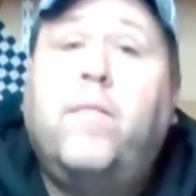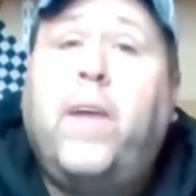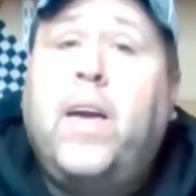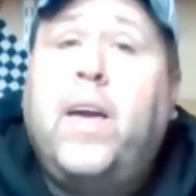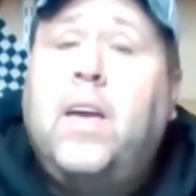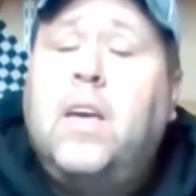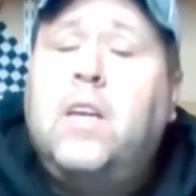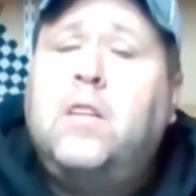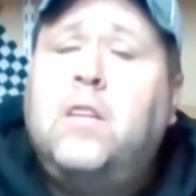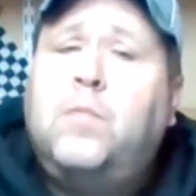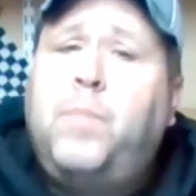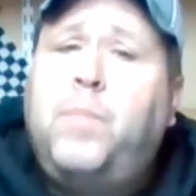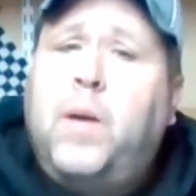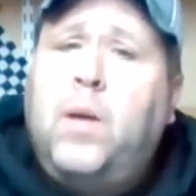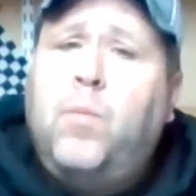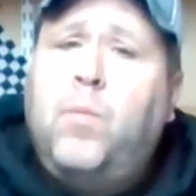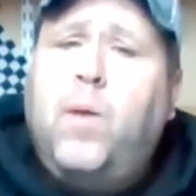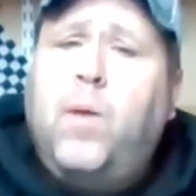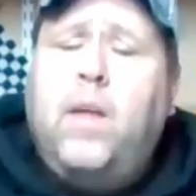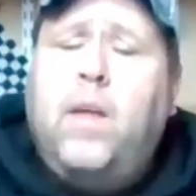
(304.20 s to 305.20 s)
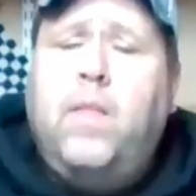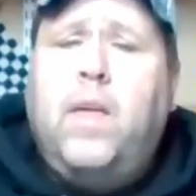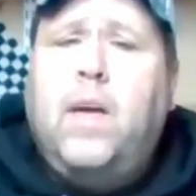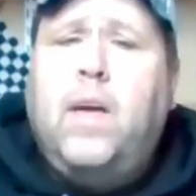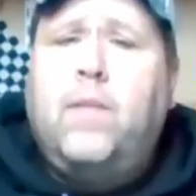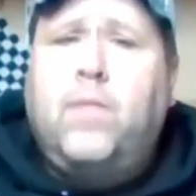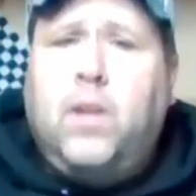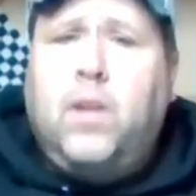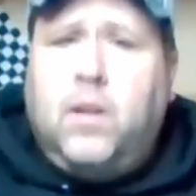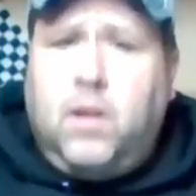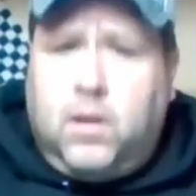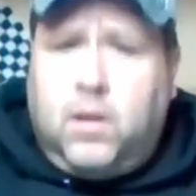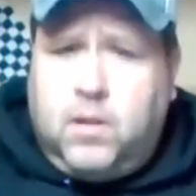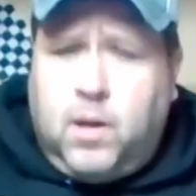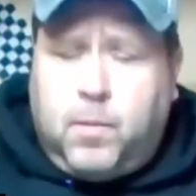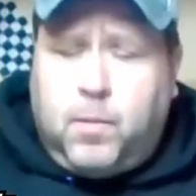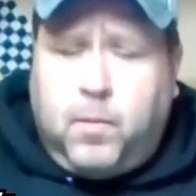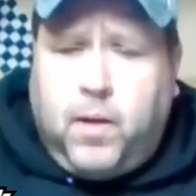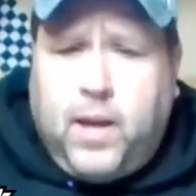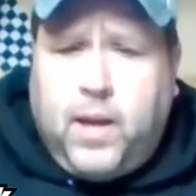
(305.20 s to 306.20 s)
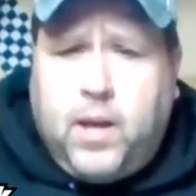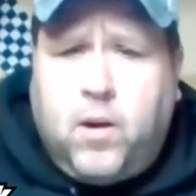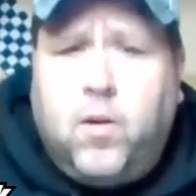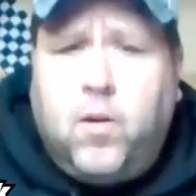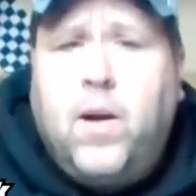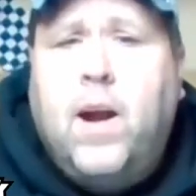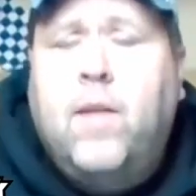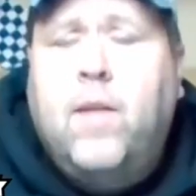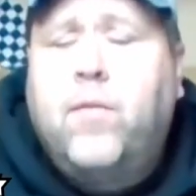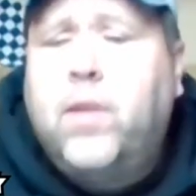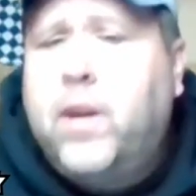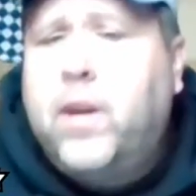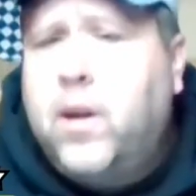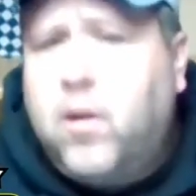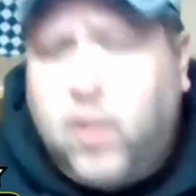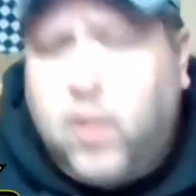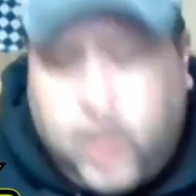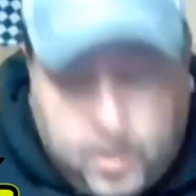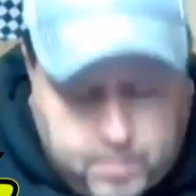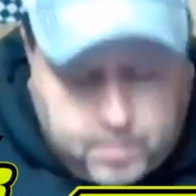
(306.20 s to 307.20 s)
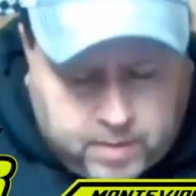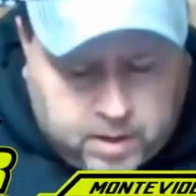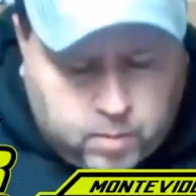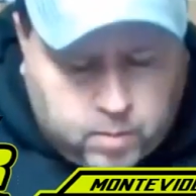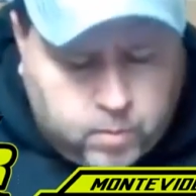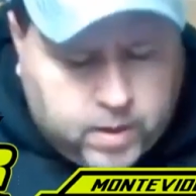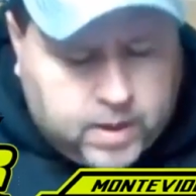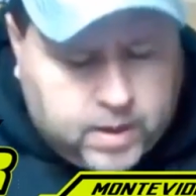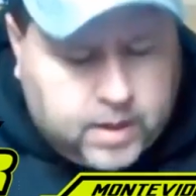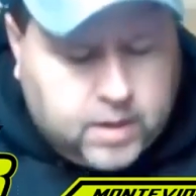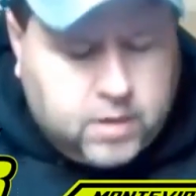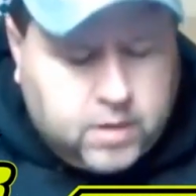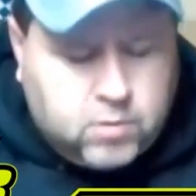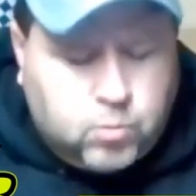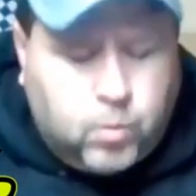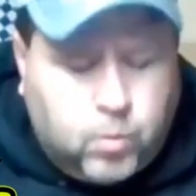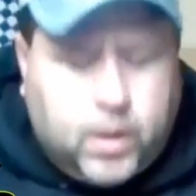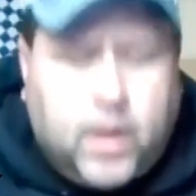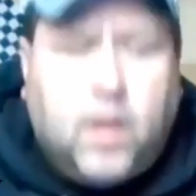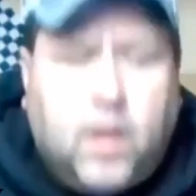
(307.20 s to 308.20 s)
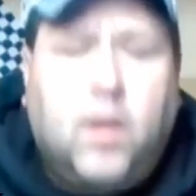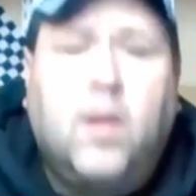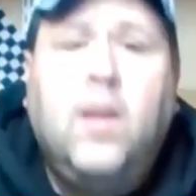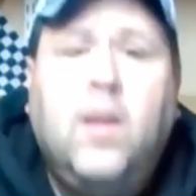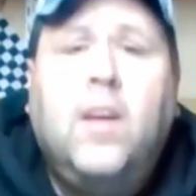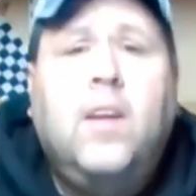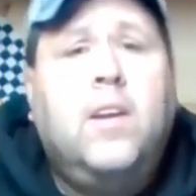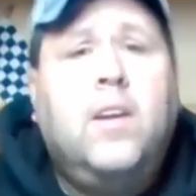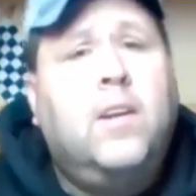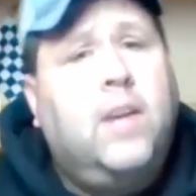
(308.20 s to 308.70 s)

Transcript: Viking Speedway, they have a doubleheader every year, Labor Day weekend as well.